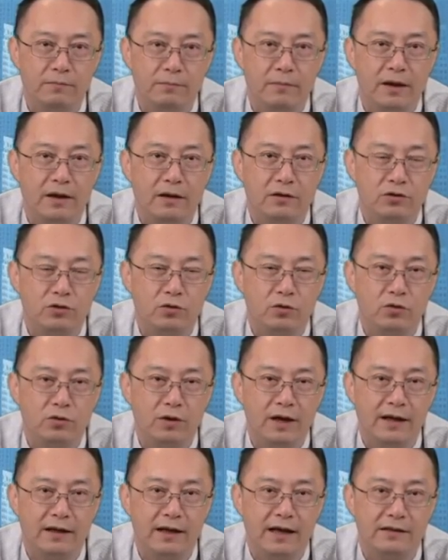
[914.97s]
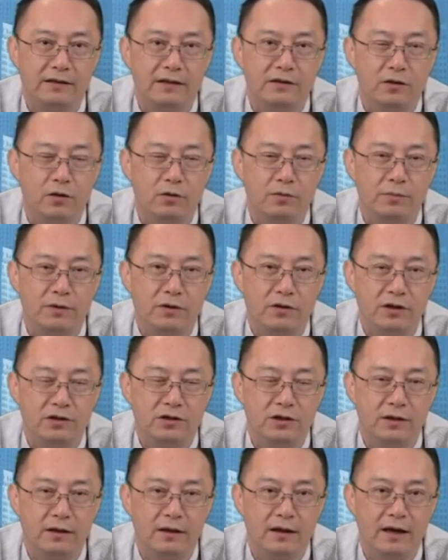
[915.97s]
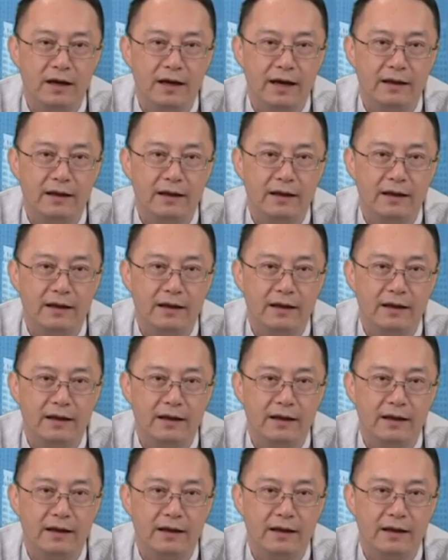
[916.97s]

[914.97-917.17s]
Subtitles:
because Ukraine has its own position,